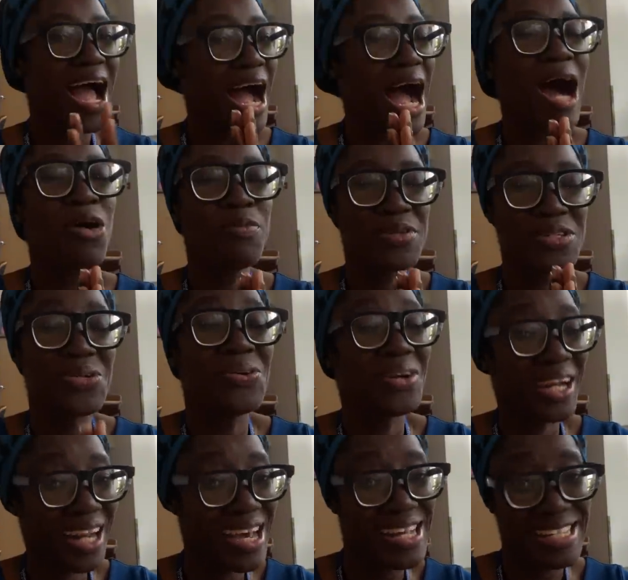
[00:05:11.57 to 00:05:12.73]
I will be so
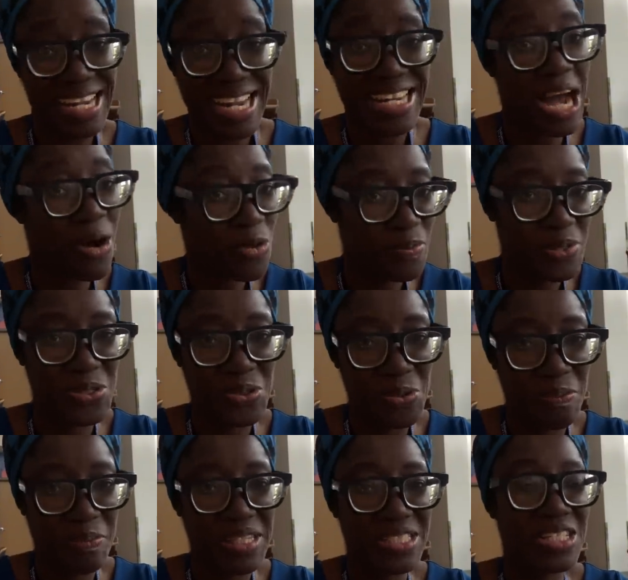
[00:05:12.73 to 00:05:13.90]
glad and I will be
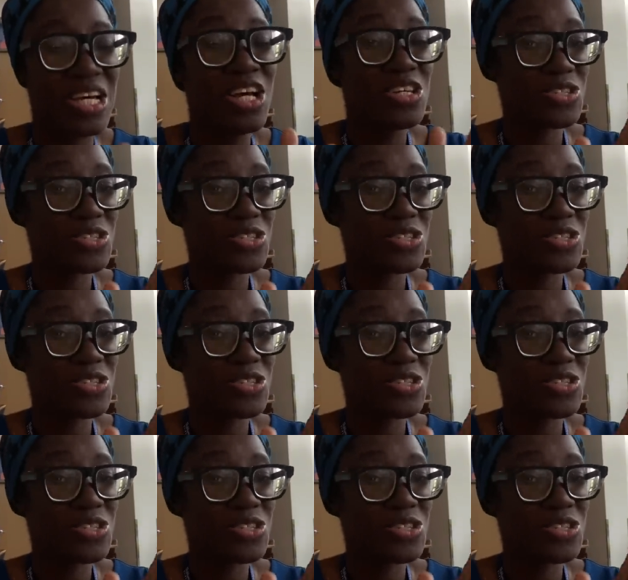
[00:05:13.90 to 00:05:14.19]
so pleased.